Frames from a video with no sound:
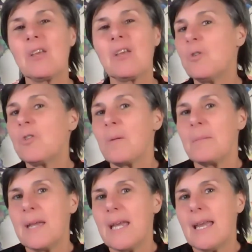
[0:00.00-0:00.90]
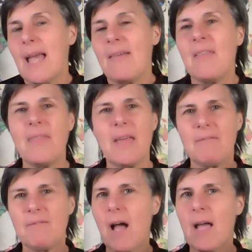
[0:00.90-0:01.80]
Google me and then they
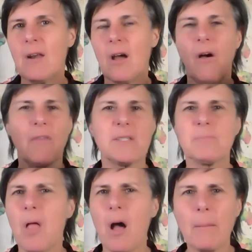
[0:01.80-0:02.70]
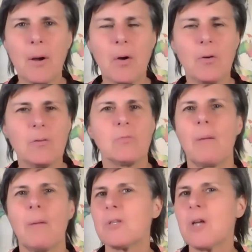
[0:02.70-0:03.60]
find all these blog posts
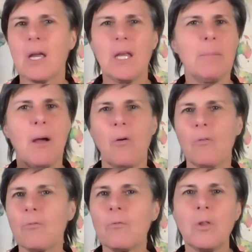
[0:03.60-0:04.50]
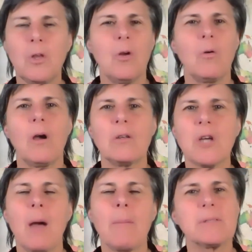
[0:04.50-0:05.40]
where I'm talking about you know
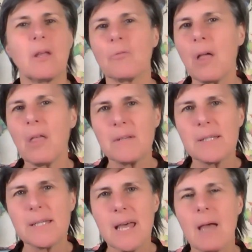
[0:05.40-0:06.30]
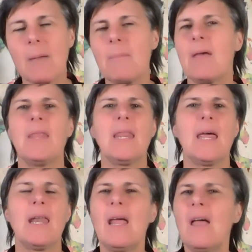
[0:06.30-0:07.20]
topics that are relevant to them and
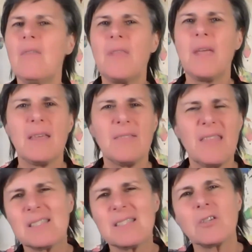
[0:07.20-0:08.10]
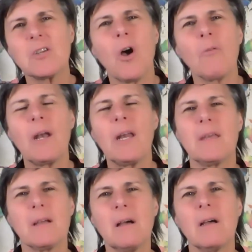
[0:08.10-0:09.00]
that they they start to already
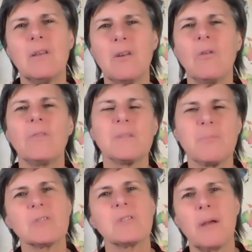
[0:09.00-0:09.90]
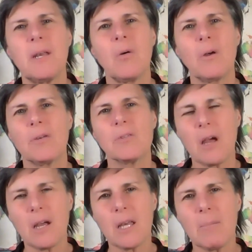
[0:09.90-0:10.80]
think huh you know this person might know what they're
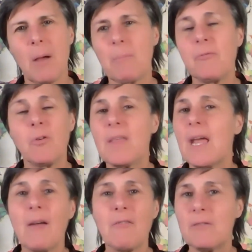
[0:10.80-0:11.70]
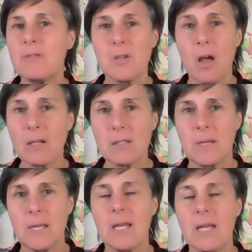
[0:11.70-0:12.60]
talking about before they ever even talk to
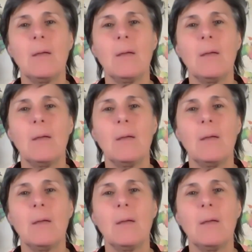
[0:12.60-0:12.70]
me